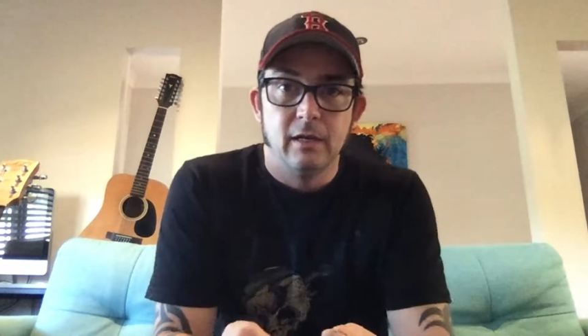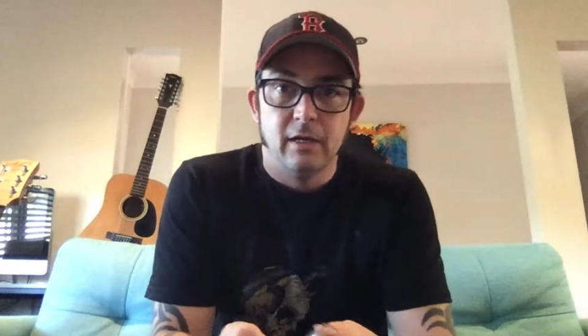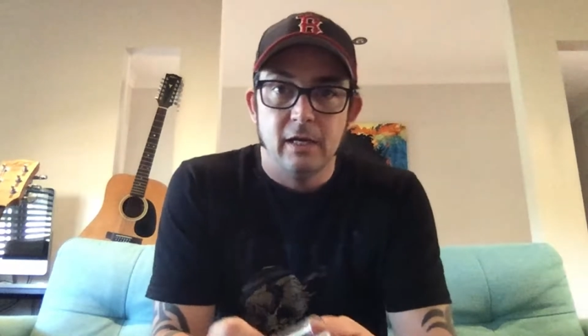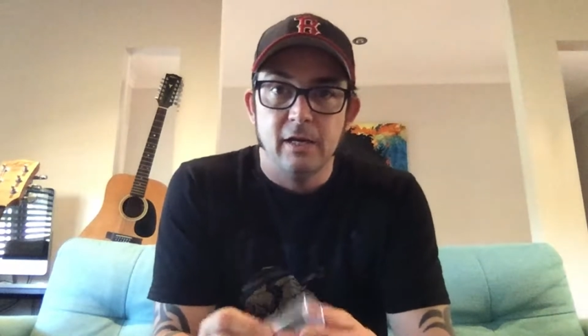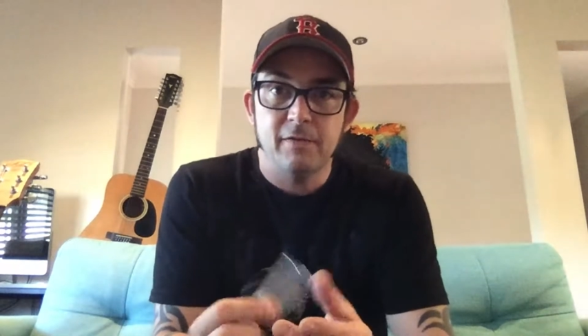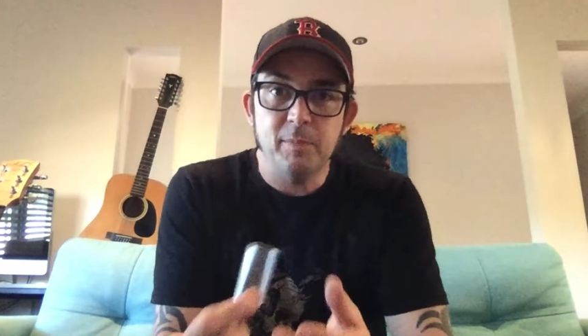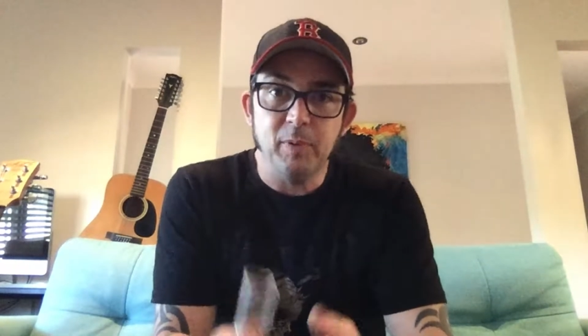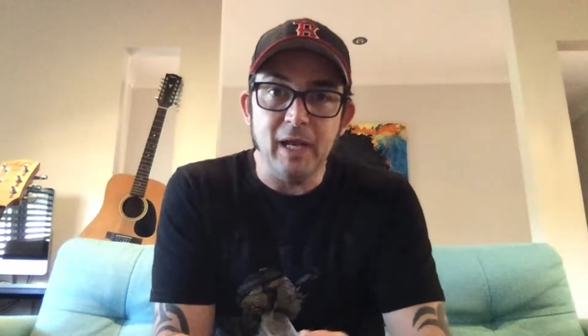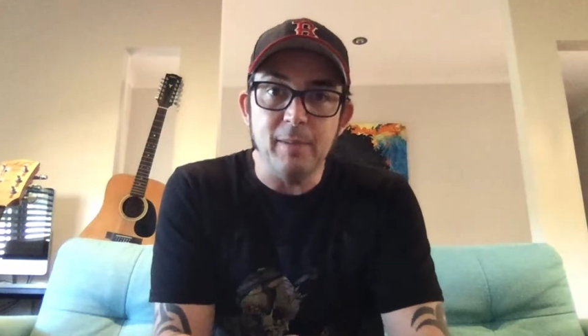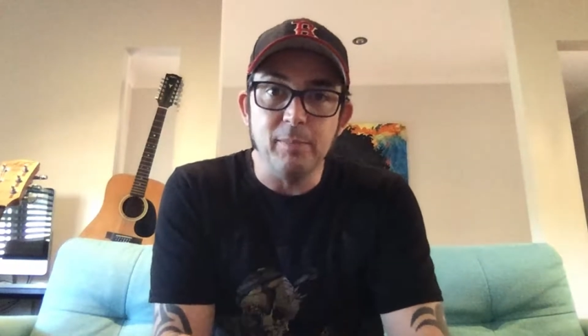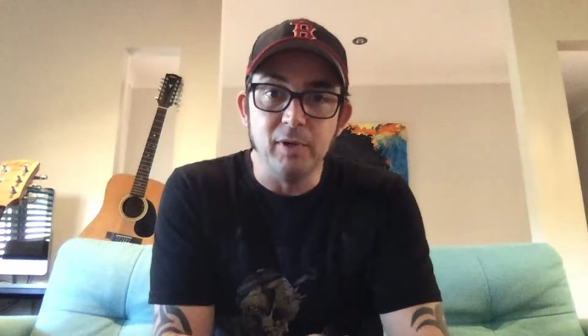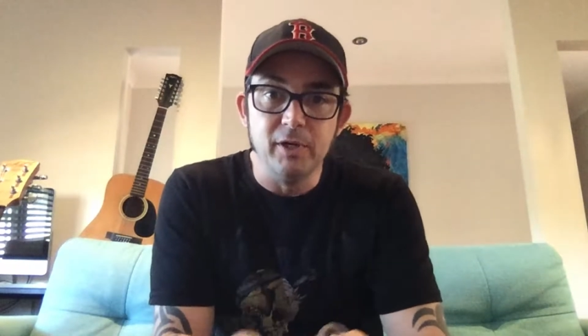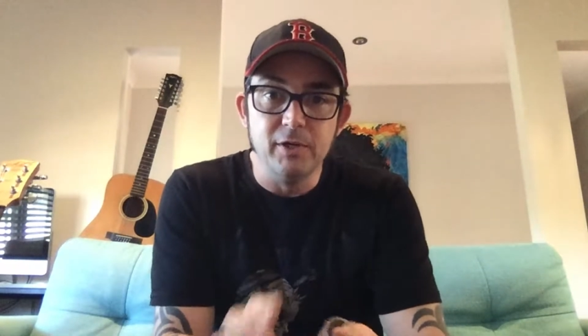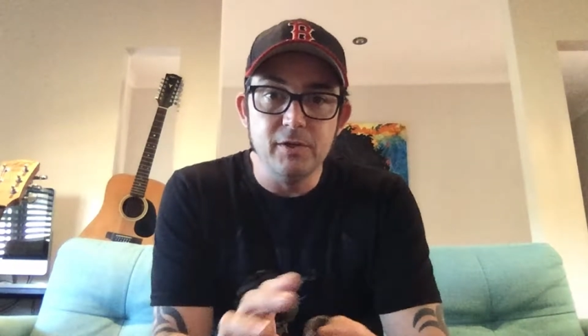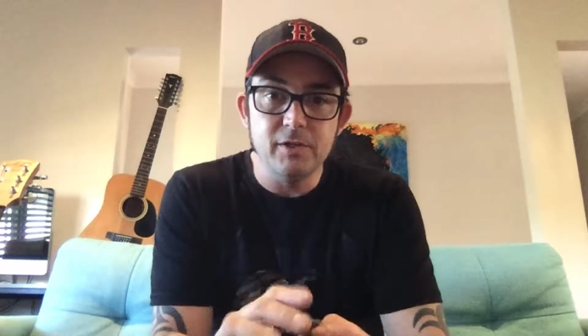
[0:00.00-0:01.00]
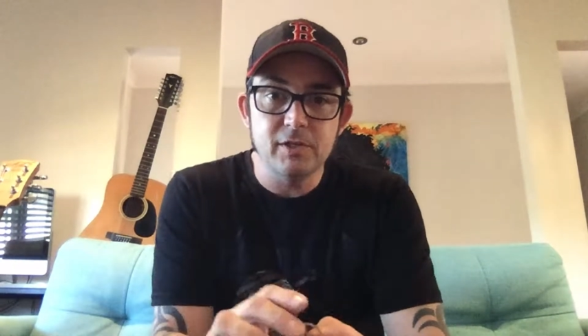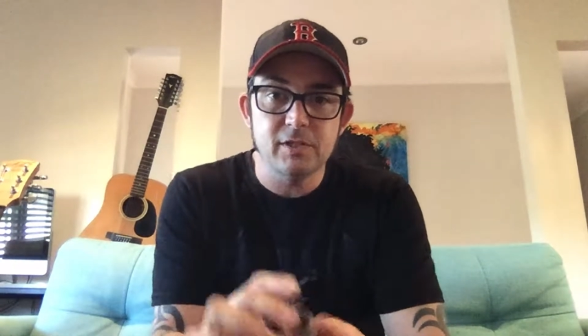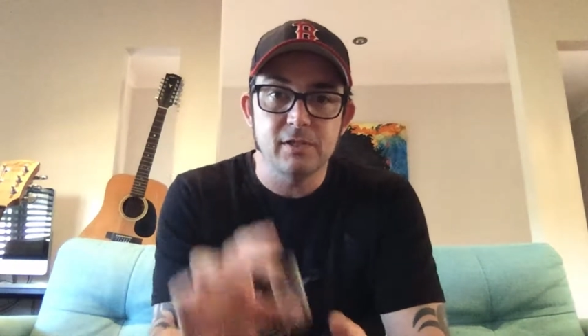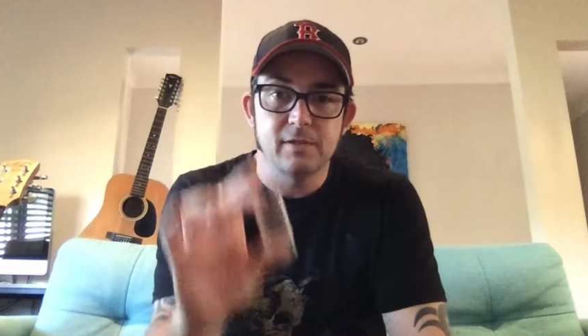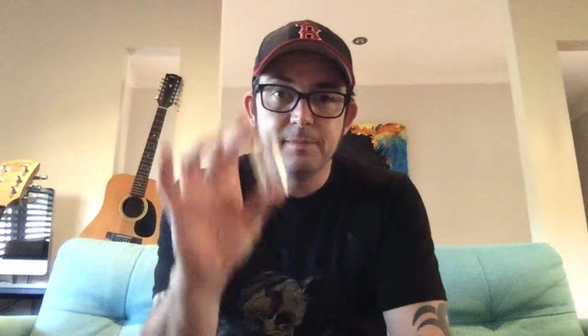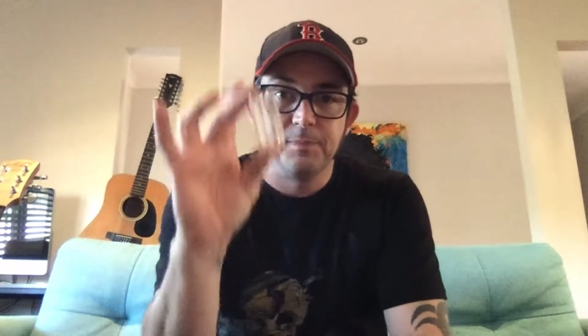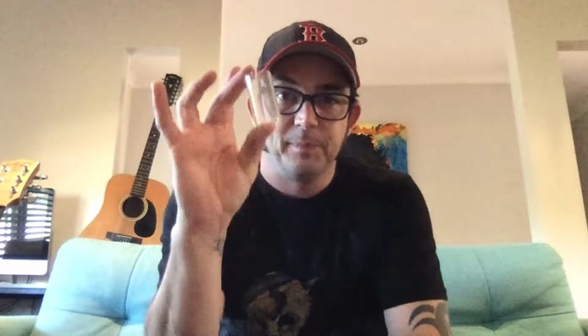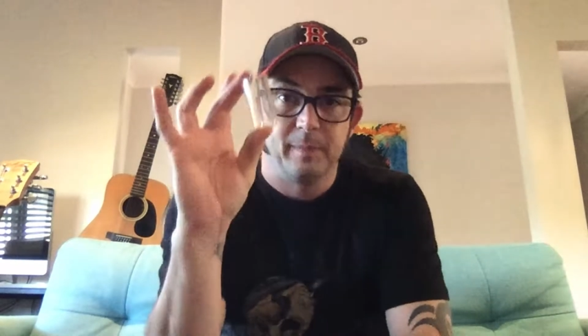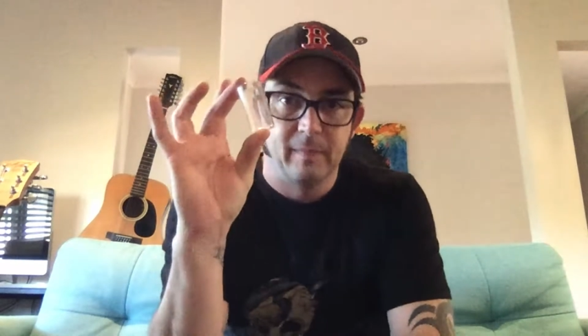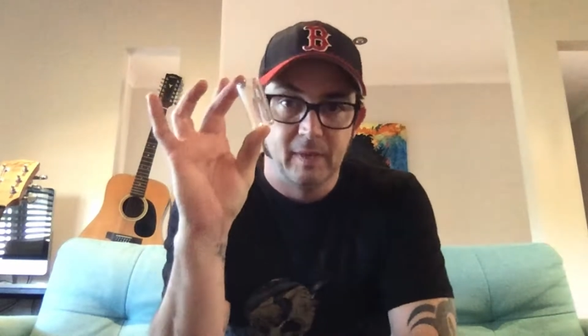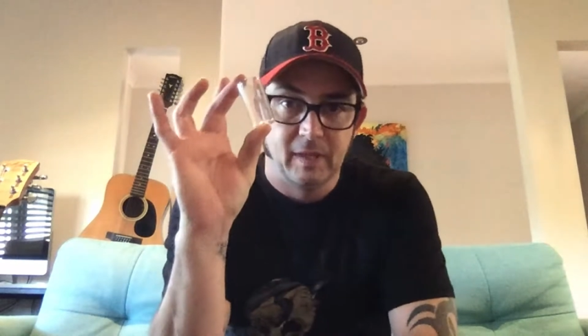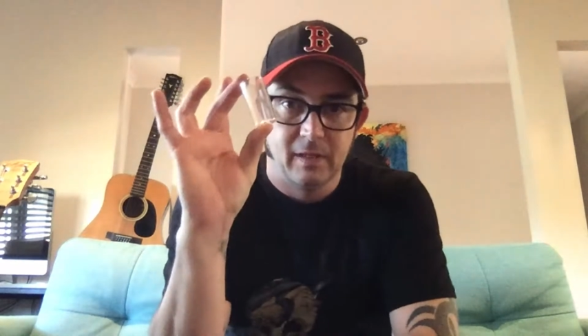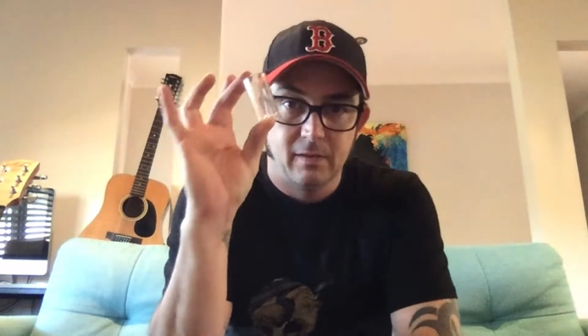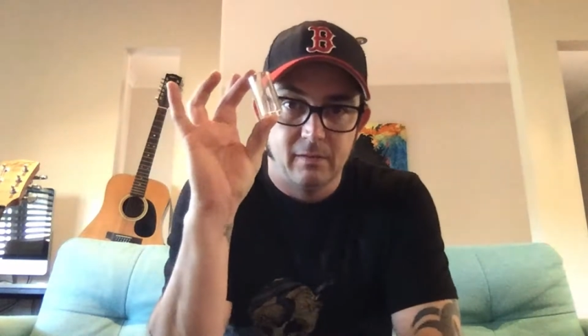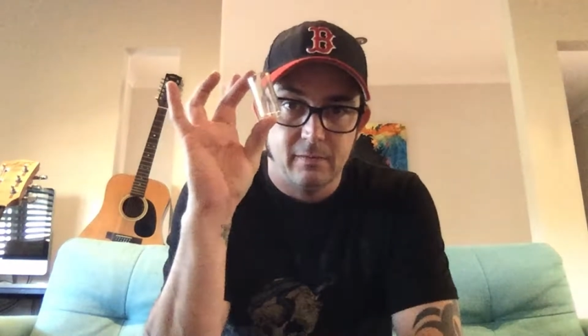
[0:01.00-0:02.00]
If you play blues,
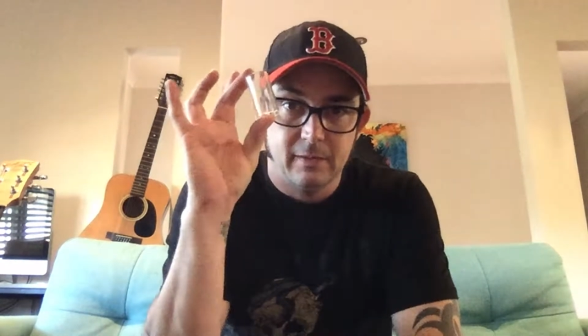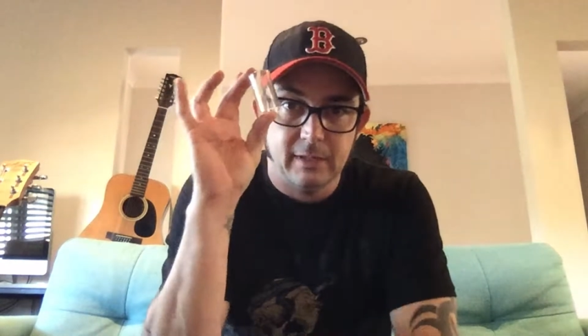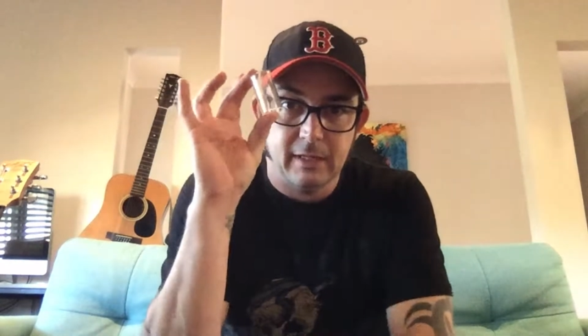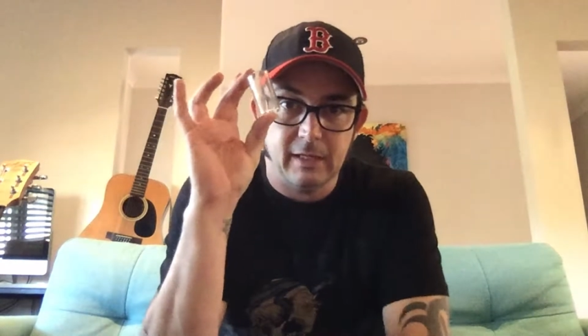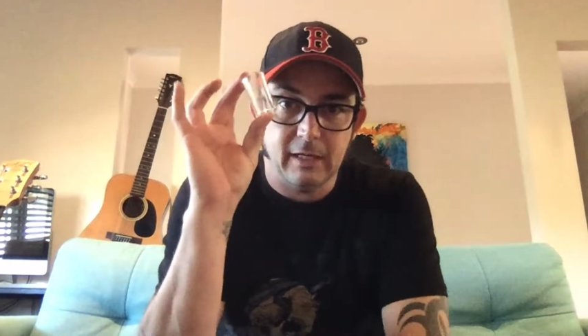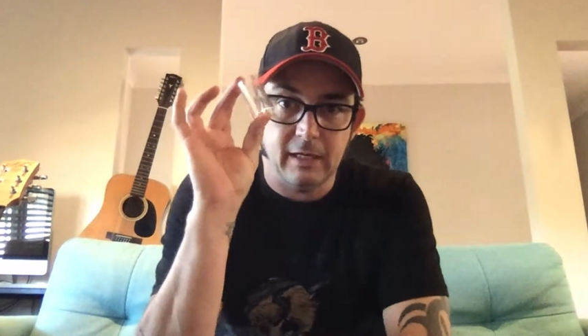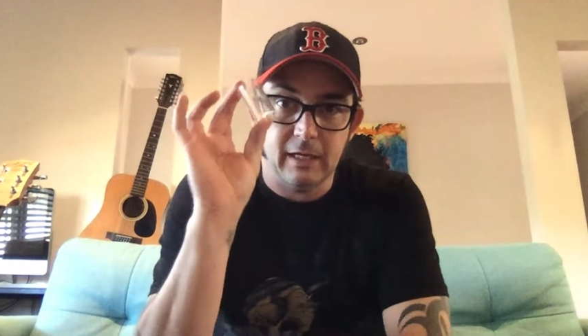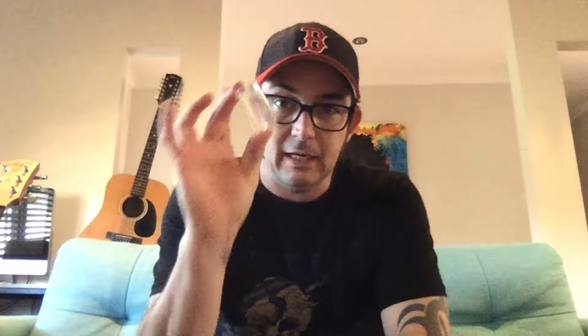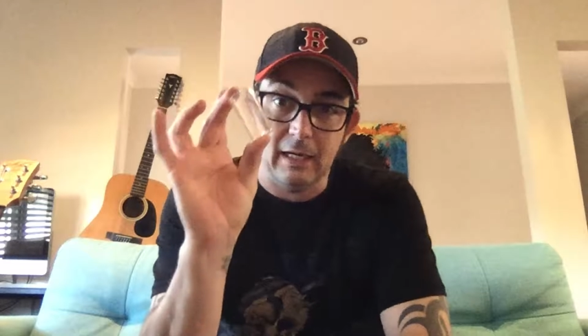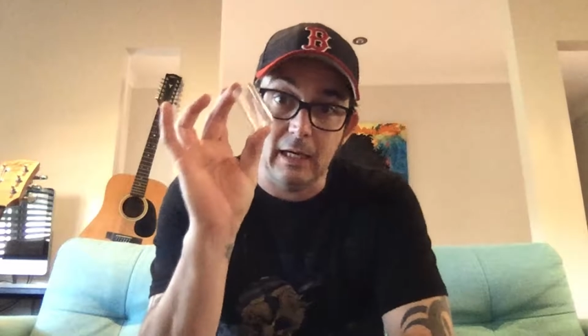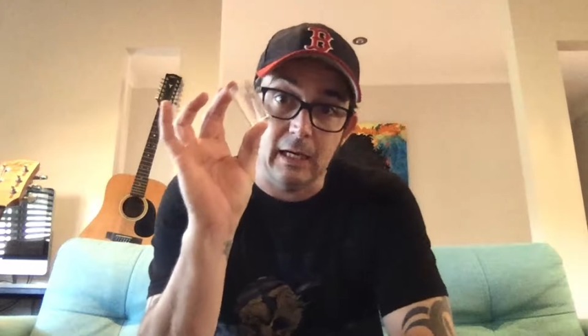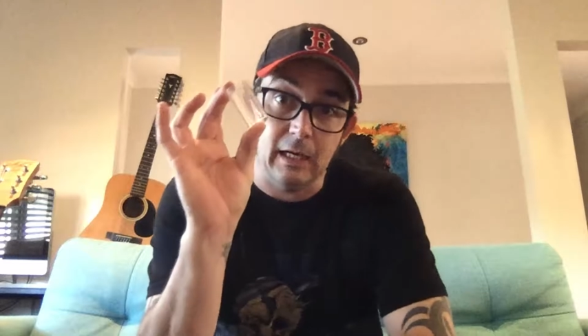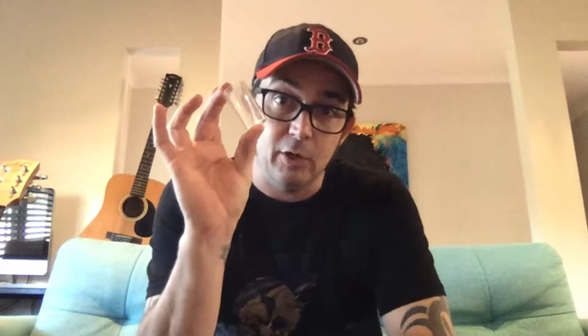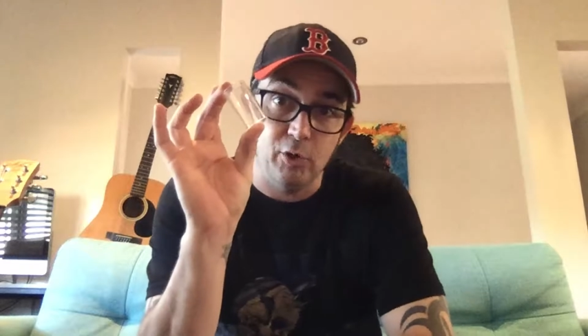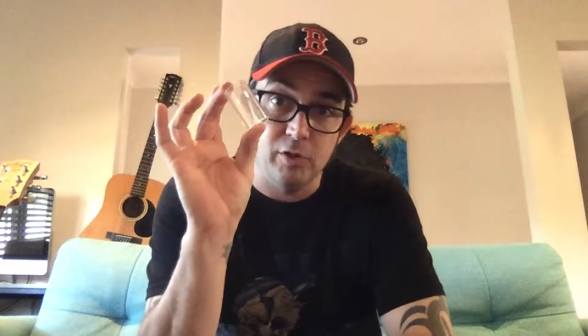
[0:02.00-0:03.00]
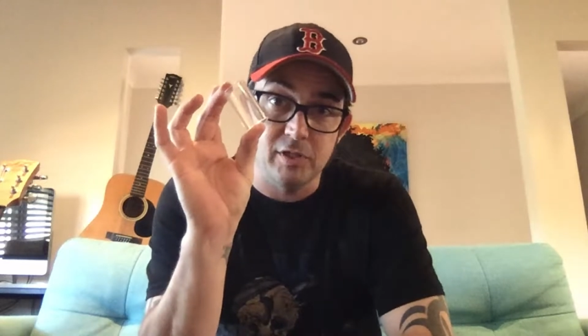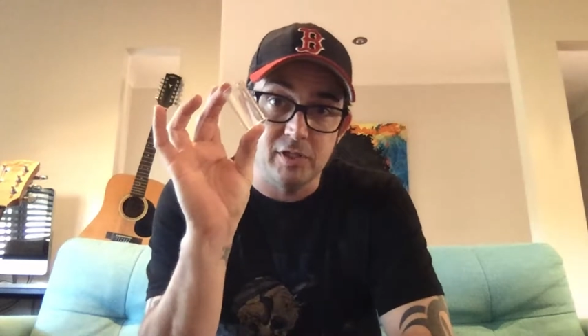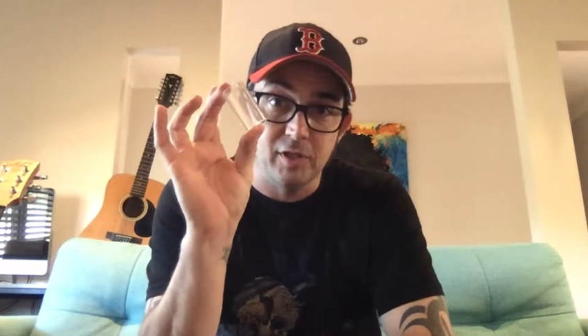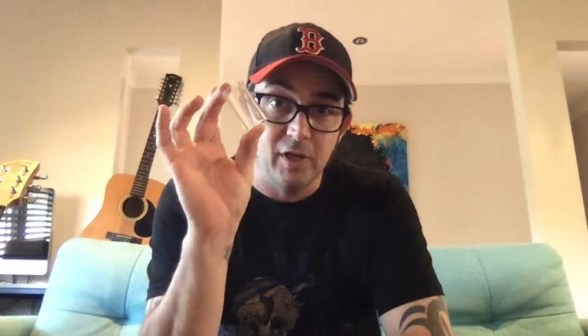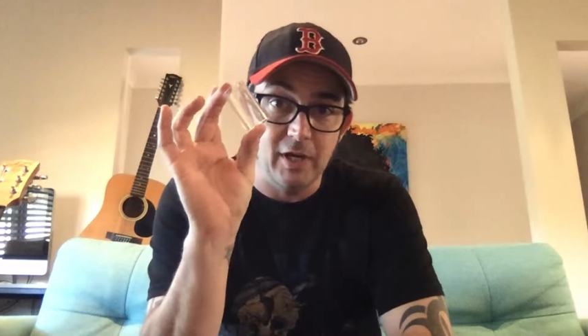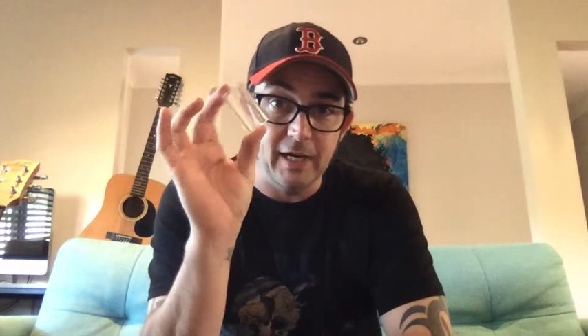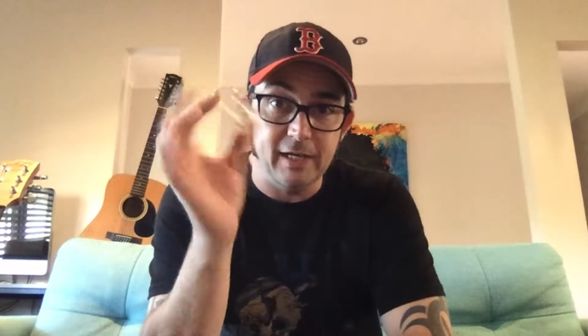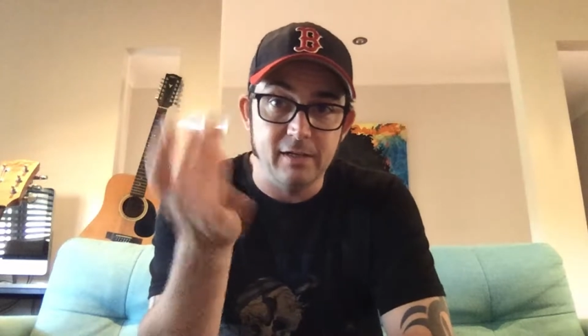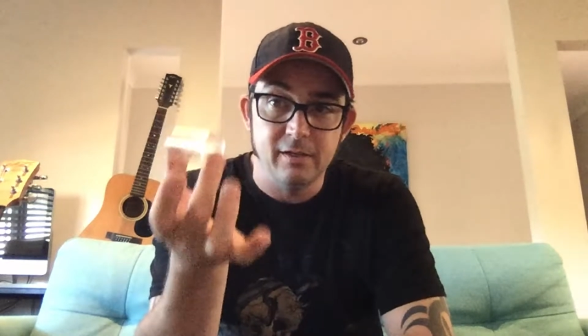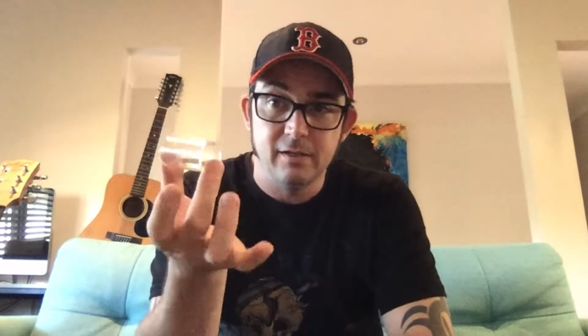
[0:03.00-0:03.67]
a good slide.